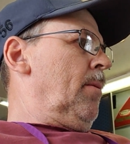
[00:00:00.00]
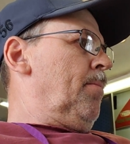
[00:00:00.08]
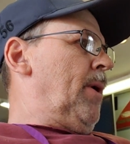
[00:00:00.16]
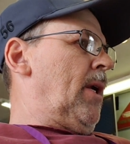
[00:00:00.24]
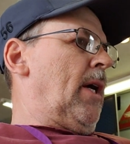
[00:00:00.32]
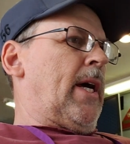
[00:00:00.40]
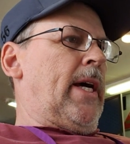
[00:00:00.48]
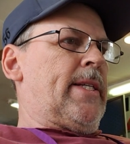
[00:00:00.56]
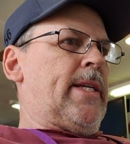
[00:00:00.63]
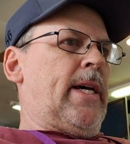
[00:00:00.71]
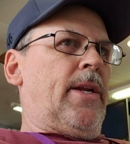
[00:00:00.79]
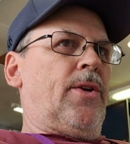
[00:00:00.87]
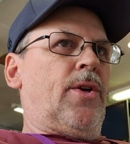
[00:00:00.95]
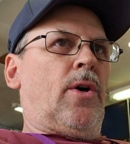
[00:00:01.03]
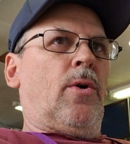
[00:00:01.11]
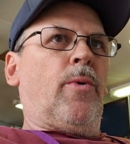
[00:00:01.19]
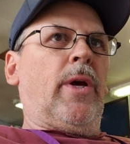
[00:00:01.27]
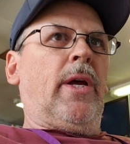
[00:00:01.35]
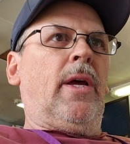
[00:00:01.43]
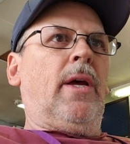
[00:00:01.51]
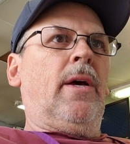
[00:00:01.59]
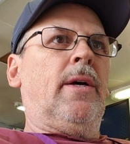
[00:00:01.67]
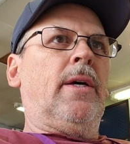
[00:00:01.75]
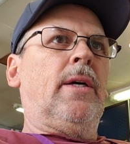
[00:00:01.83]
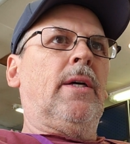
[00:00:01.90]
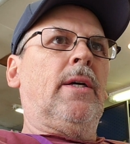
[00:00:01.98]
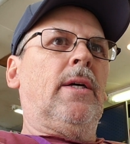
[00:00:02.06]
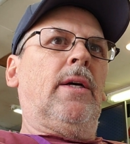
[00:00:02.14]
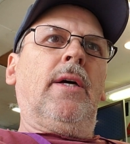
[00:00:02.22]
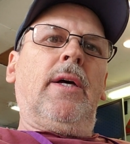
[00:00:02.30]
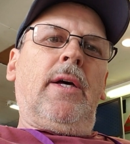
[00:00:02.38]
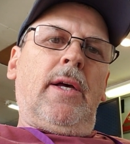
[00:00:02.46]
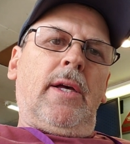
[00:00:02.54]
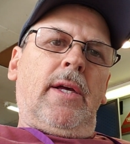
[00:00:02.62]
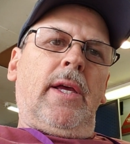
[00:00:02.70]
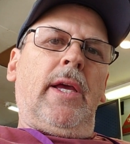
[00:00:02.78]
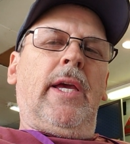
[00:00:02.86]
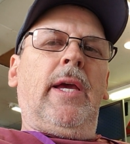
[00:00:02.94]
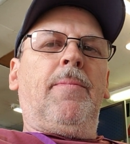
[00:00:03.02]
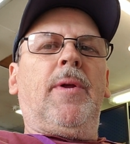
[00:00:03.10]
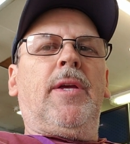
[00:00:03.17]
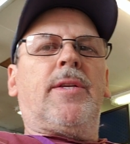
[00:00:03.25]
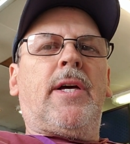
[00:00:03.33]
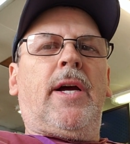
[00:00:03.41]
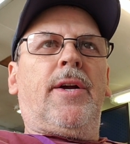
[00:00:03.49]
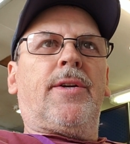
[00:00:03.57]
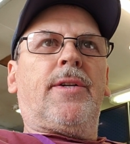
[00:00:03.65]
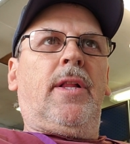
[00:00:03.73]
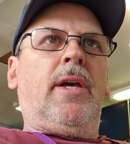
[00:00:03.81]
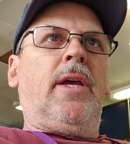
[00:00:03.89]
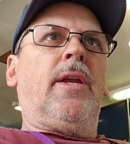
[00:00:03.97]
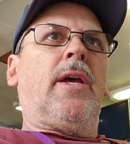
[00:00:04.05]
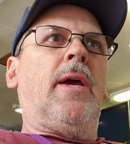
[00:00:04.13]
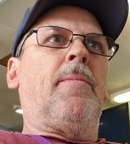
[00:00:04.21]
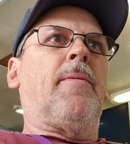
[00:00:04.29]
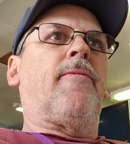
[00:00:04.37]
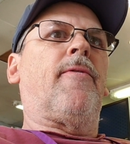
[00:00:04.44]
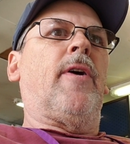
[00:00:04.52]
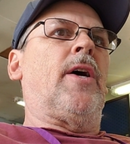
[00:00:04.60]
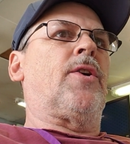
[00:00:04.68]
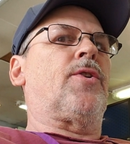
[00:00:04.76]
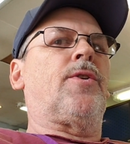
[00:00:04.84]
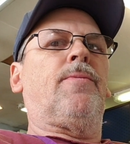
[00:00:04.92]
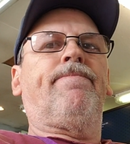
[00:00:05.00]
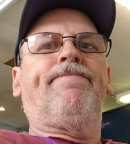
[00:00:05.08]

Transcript: But like I said, you know, you keep these tires clean, you keep them fresh.